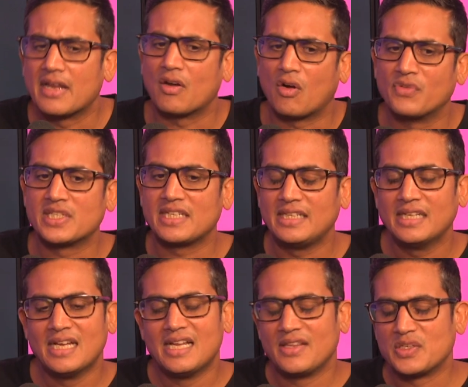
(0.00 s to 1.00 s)
And obviously
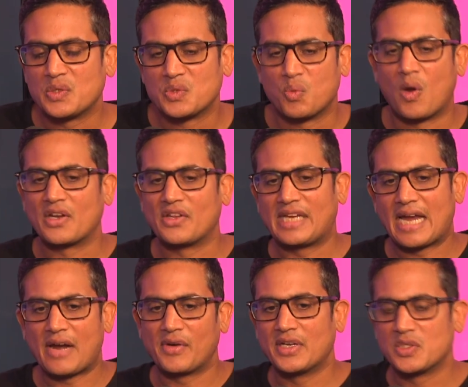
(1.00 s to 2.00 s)
this was one of the
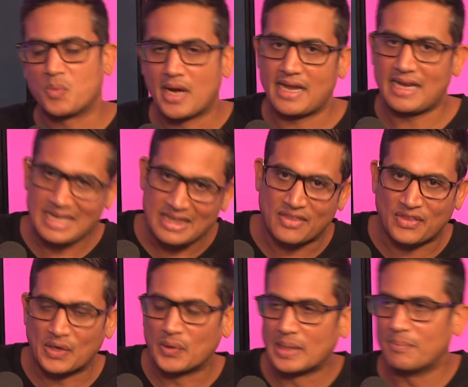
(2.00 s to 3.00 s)
areas where in
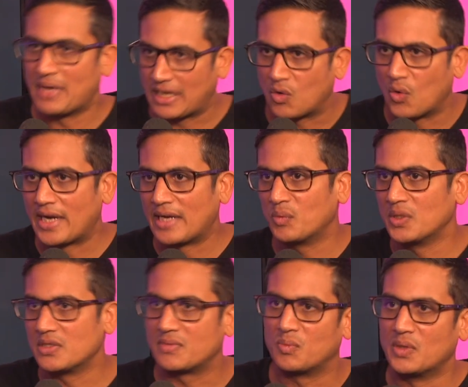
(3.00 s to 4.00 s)
theory Bitcoin
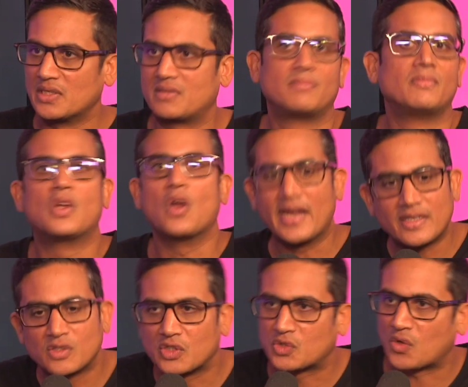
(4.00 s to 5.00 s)
was
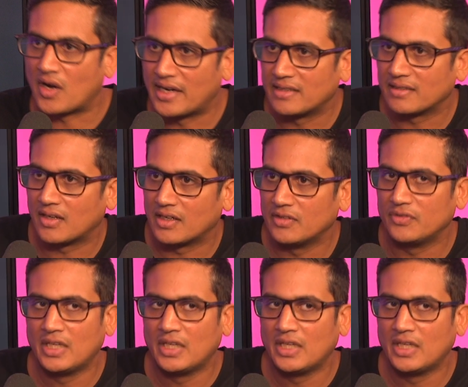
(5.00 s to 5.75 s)
going to try and kind of